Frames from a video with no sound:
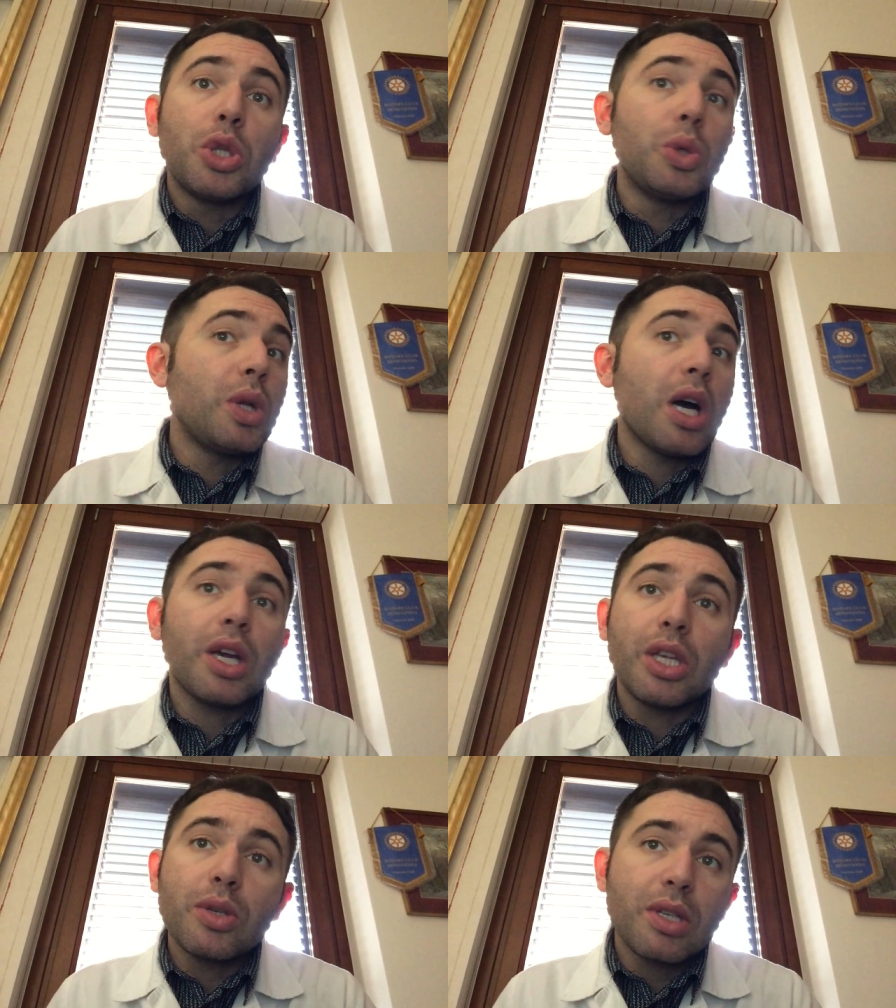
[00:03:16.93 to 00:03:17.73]
Do
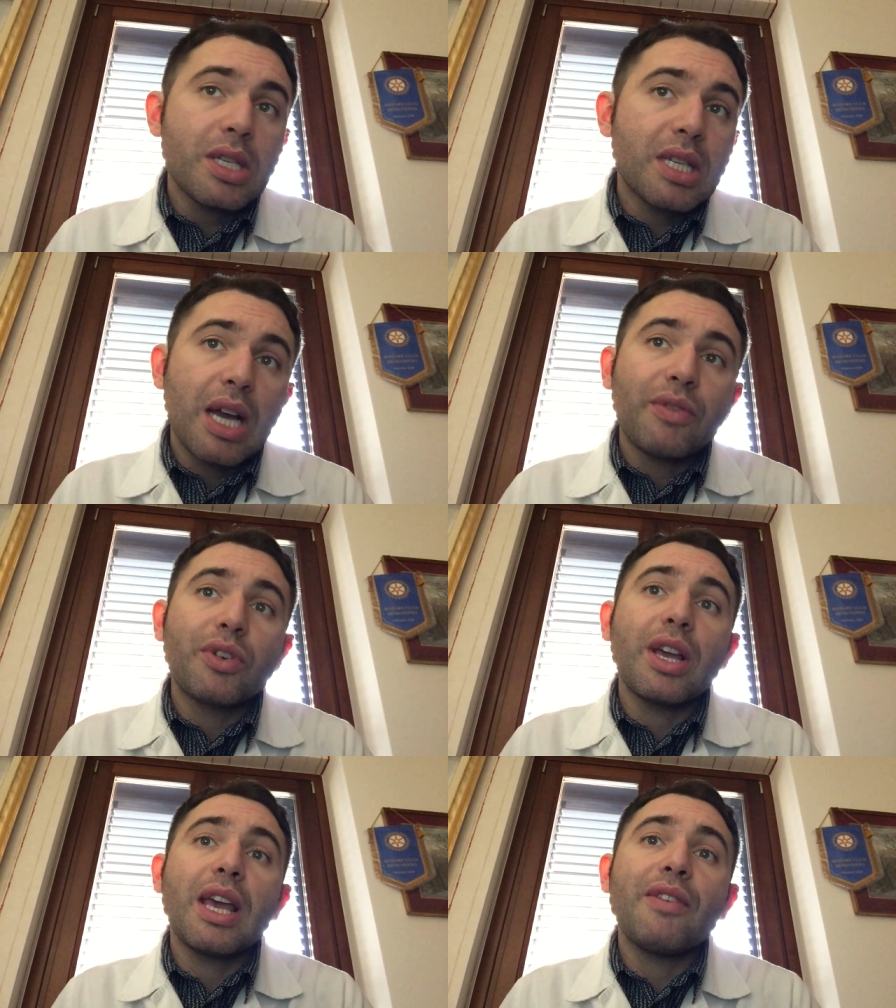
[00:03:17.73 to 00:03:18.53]
not use this side
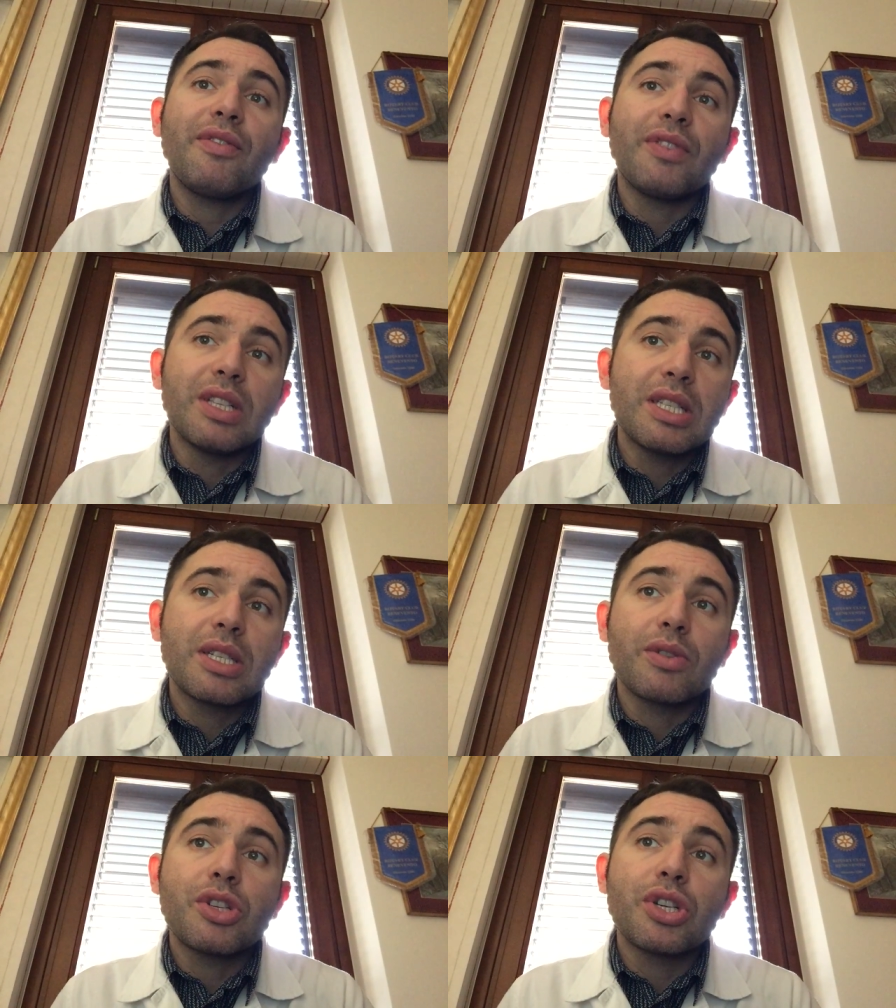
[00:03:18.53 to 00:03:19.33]
for
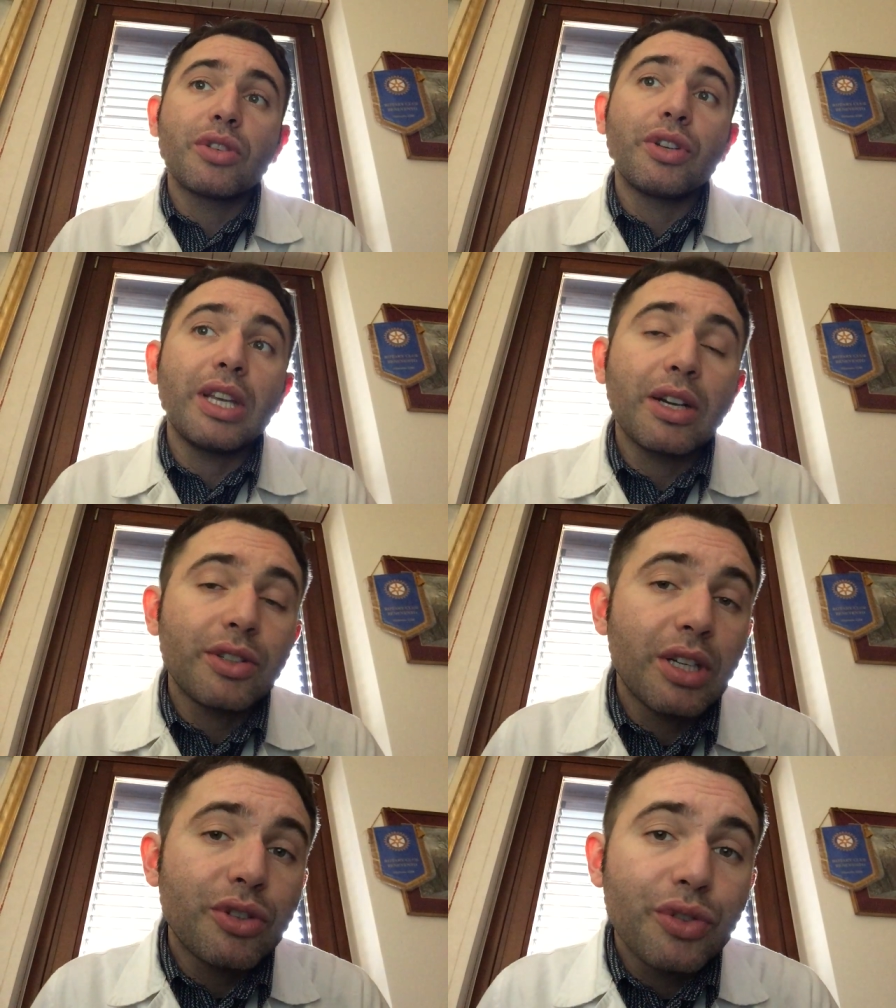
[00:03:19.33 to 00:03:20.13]
infants or children
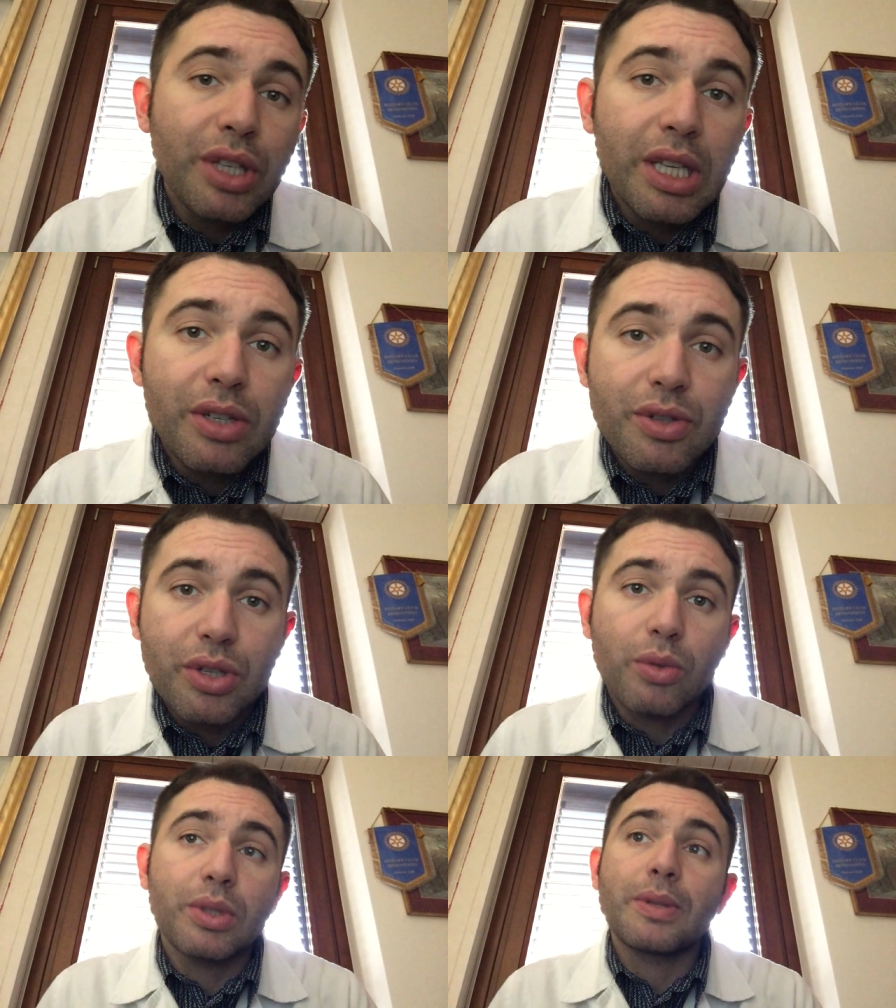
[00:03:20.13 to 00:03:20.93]
younger than 3 years
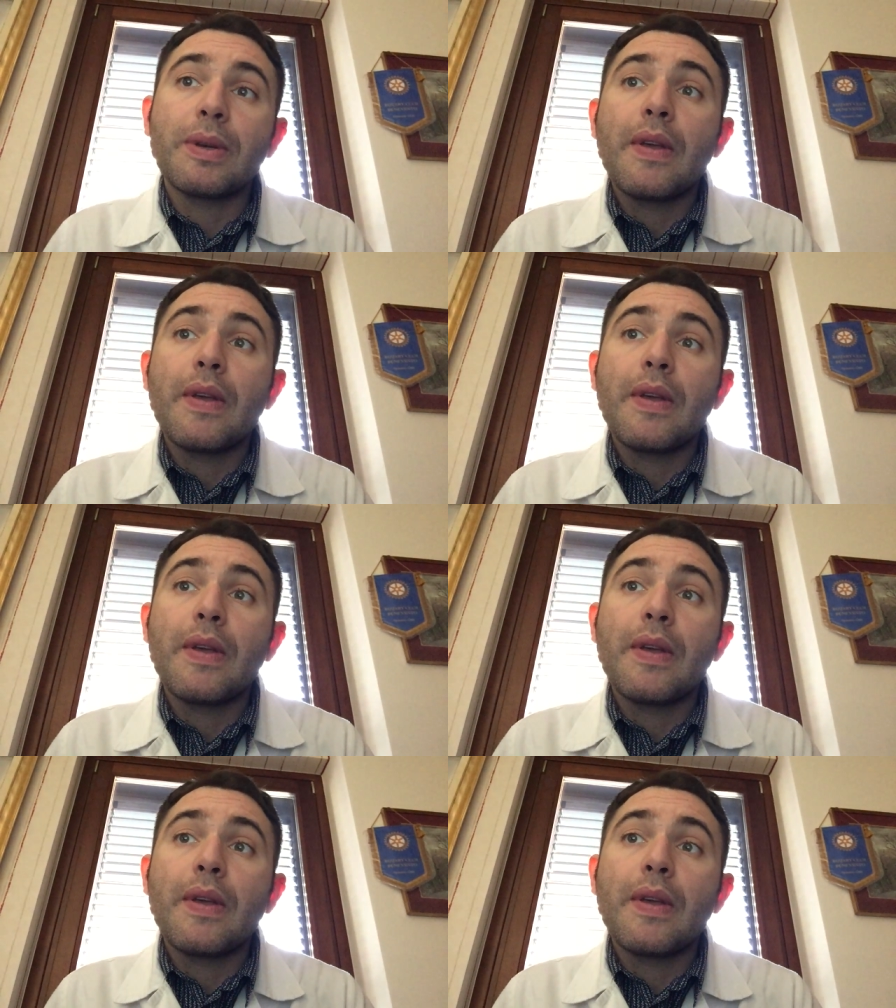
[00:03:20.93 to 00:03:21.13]
old.